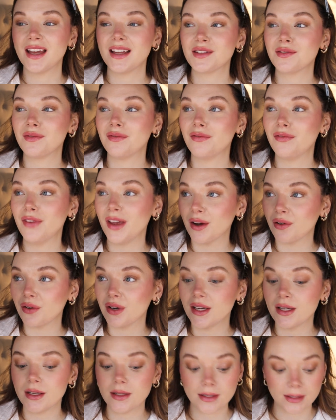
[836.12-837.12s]
it's
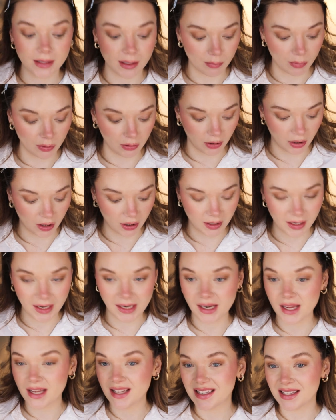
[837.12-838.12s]
very similar
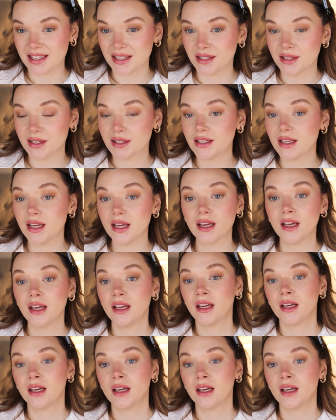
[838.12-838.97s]
in consistency.